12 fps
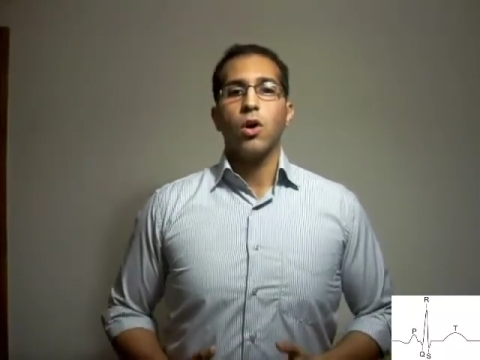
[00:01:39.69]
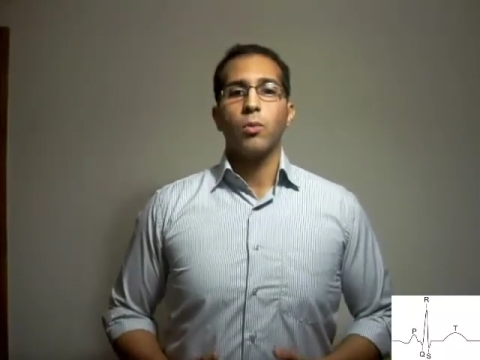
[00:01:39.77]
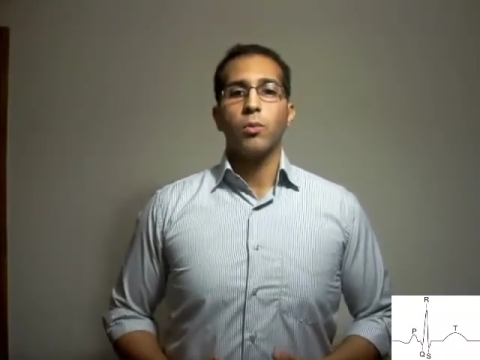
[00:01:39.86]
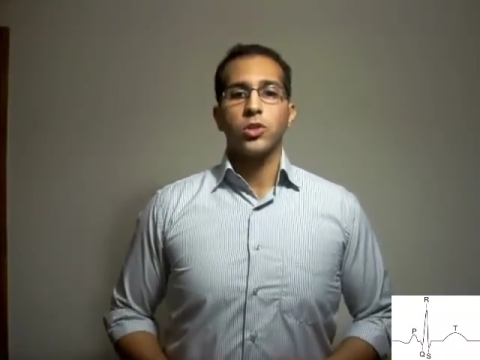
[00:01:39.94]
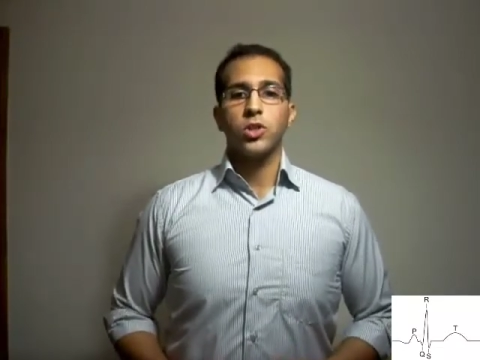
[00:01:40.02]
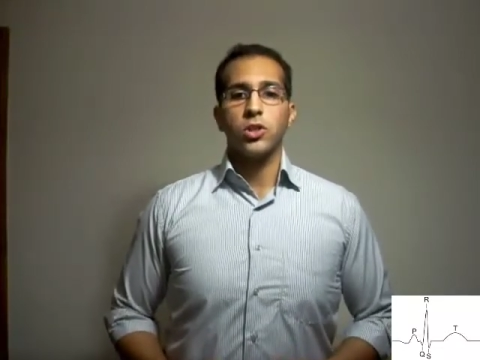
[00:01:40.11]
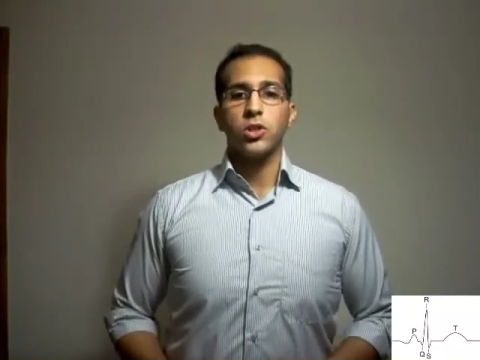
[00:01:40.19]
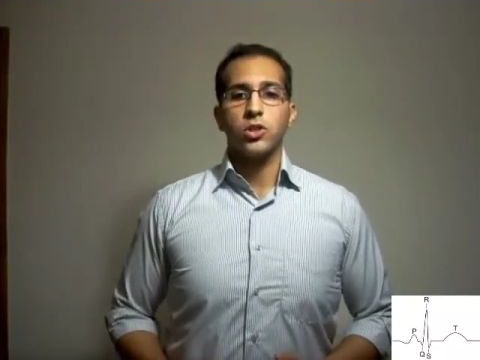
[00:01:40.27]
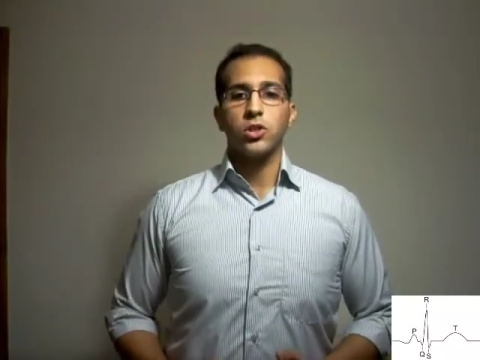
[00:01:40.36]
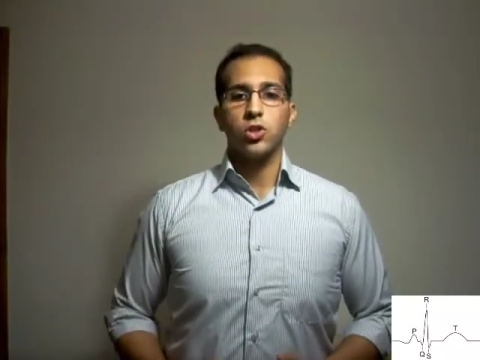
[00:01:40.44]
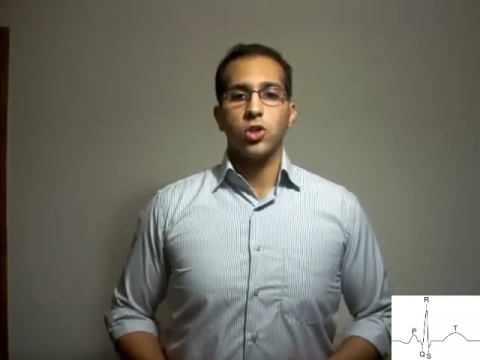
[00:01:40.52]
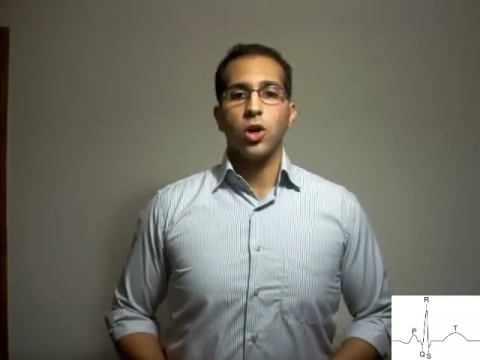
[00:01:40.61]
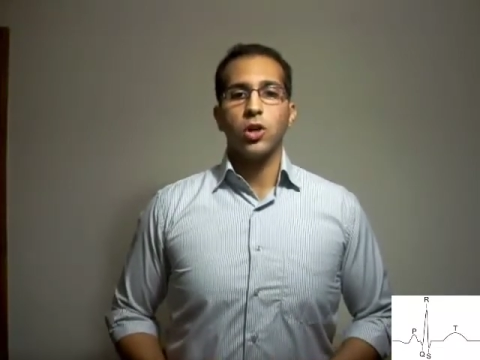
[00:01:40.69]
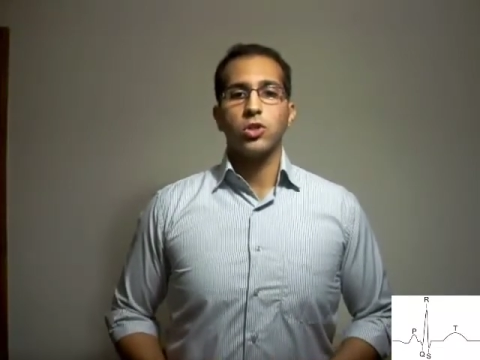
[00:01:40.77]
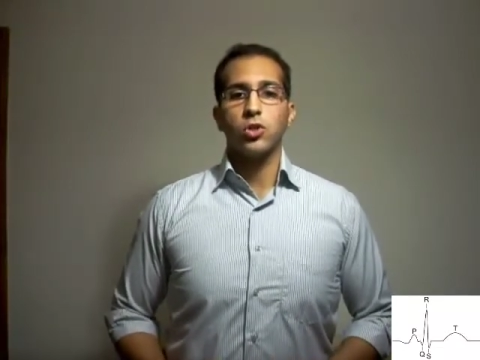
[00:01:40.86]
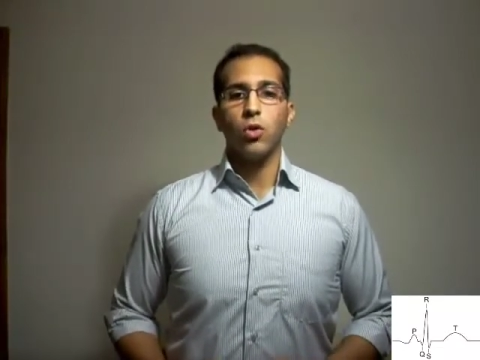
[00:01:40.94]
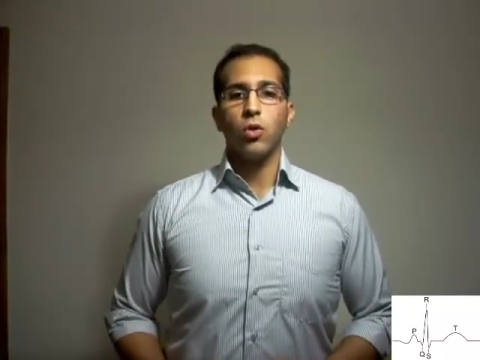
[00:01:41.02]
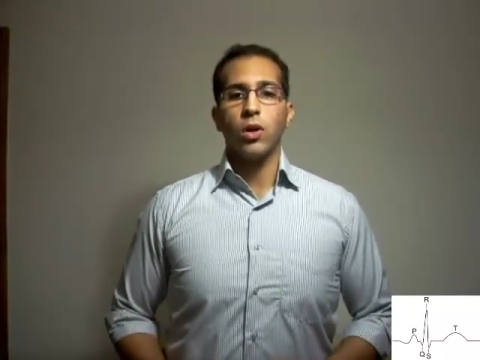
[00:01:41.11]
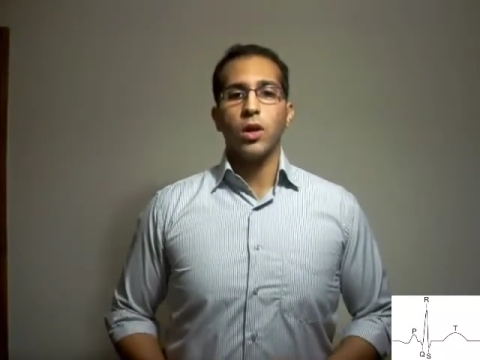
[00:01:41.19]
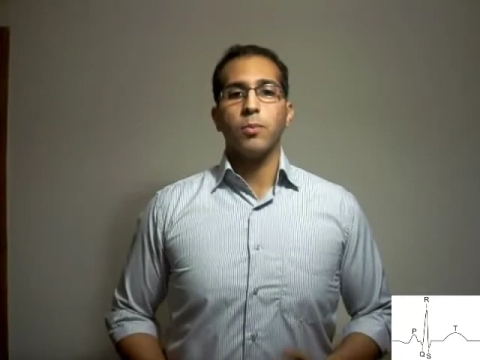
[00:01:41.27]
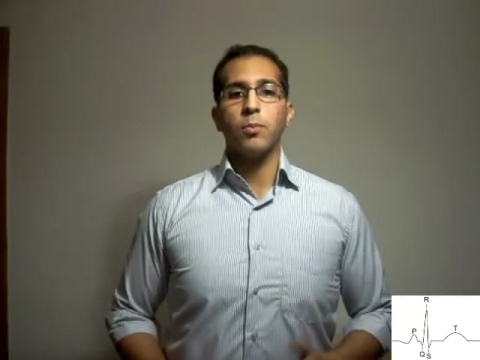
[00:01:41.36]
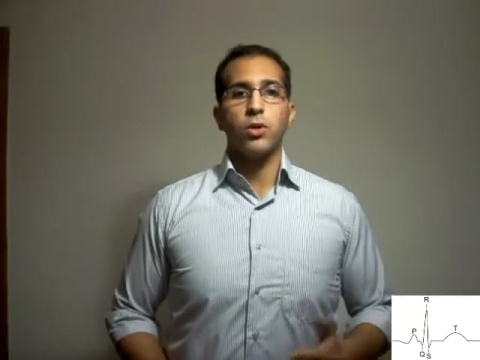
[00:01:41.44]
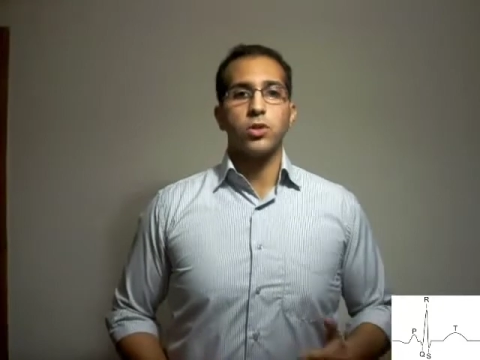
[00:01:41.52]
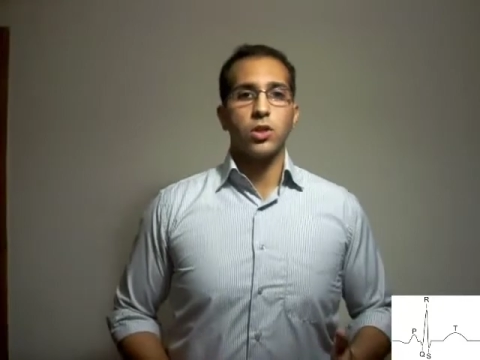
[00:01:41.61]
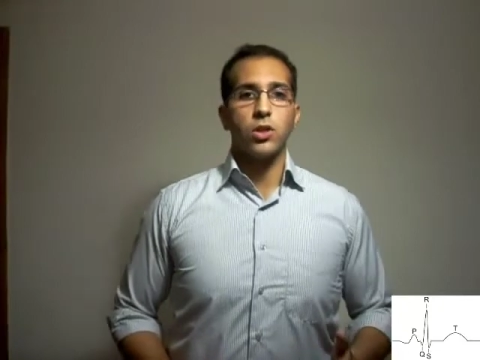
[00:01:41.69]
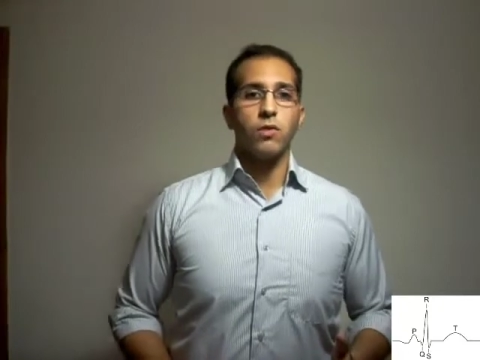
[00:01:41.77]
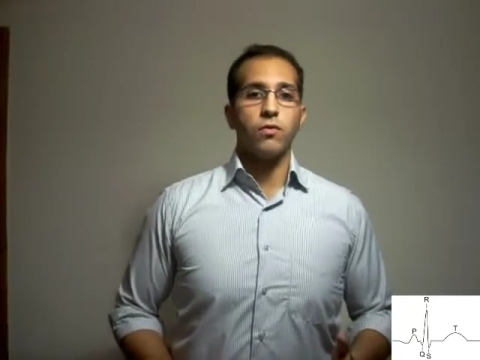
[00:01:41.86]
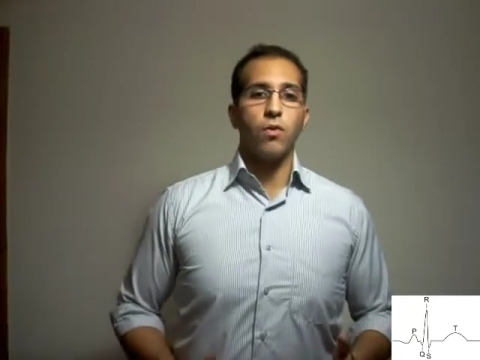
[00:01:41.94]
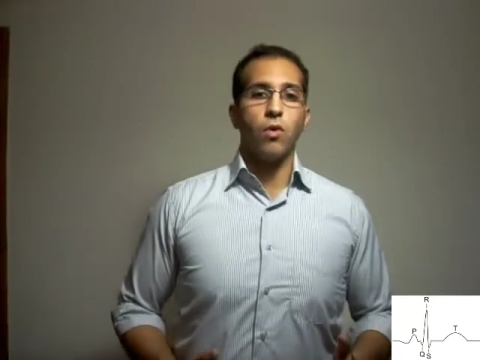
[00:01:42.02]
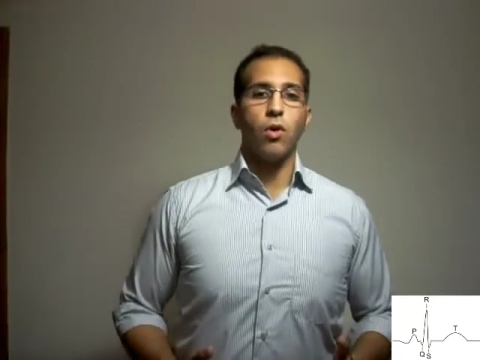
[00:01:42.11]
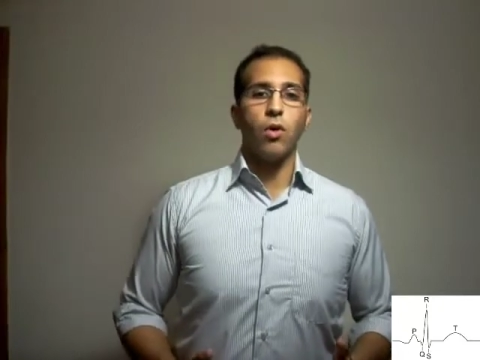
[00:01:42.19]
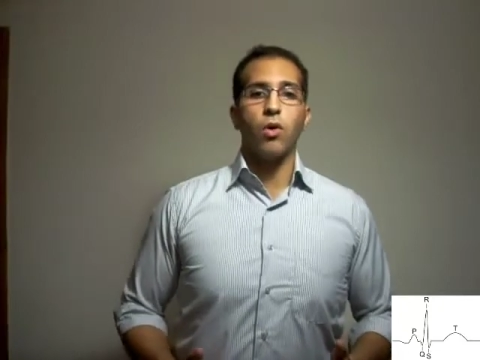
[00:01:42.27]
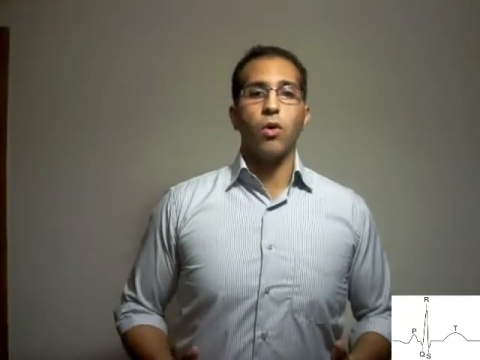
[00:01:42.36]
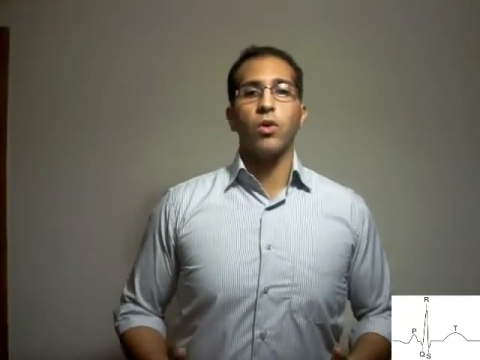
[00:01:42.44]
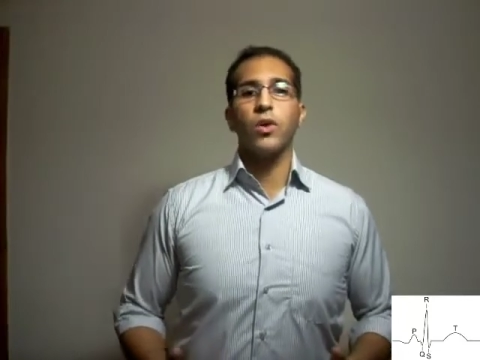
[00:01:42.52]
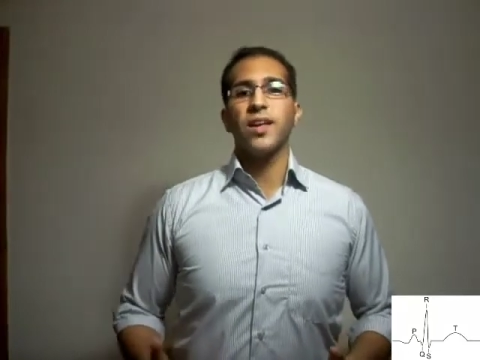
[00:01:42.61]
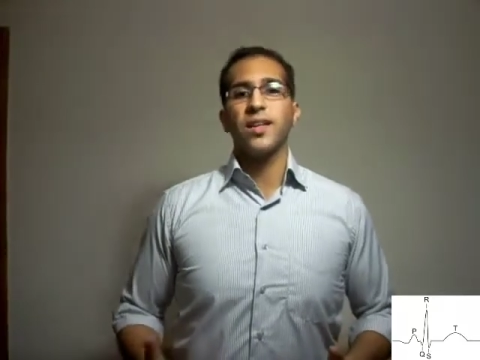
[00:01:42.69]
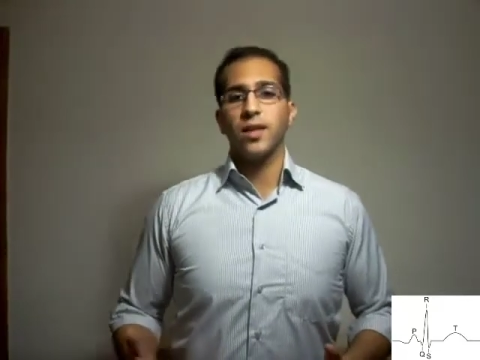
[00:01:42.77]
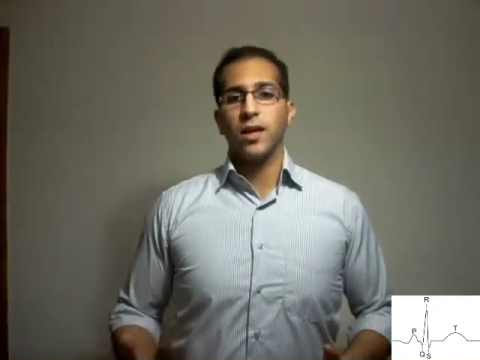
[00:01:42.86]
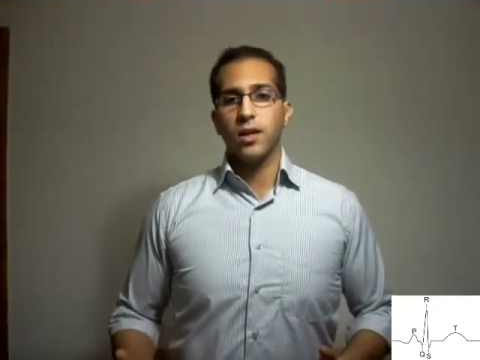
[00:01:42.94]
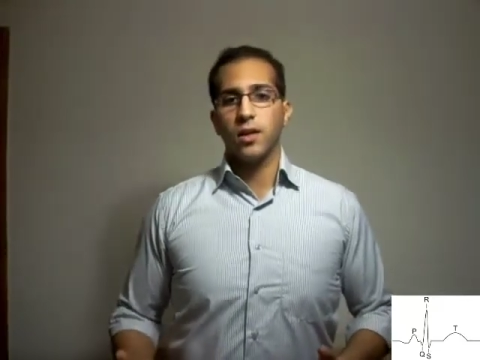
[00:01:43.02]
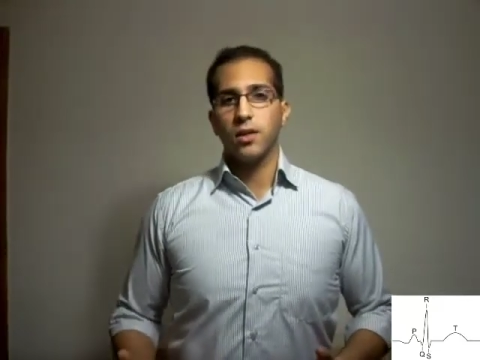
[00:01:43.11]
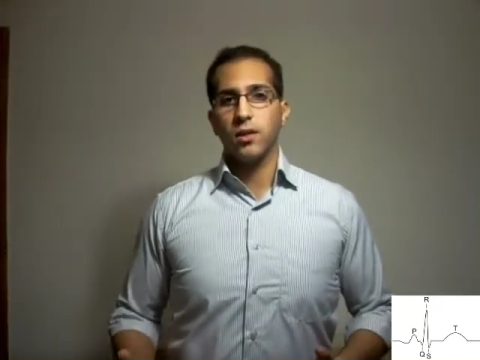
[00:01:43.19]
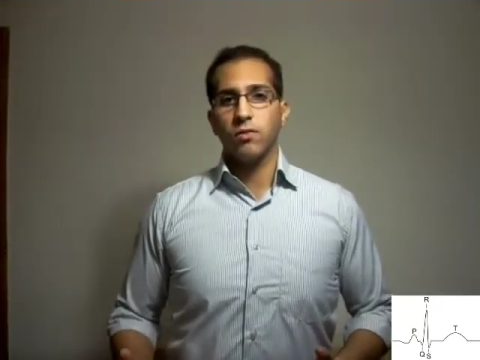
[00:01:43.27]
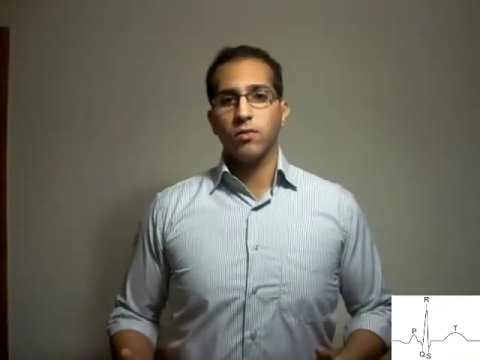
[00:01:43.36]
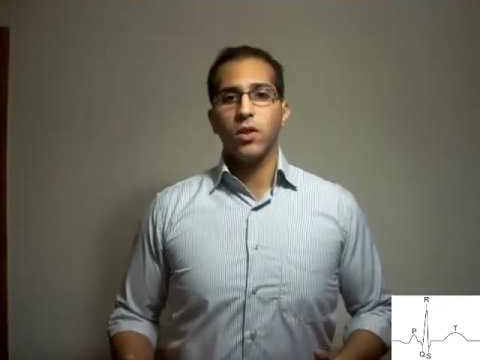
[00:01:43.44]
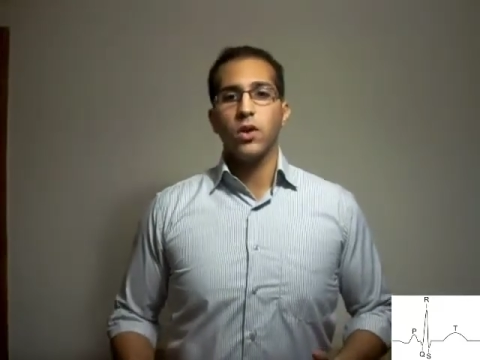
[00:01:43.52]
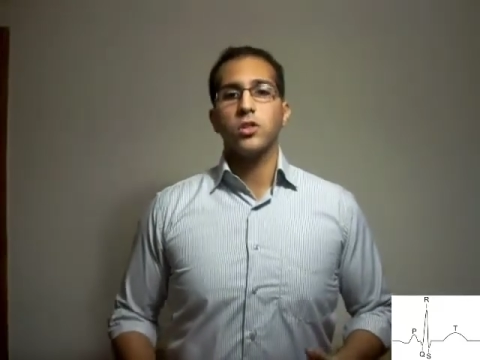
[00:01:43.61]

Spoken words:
homogeneous charge, only positive or only negative,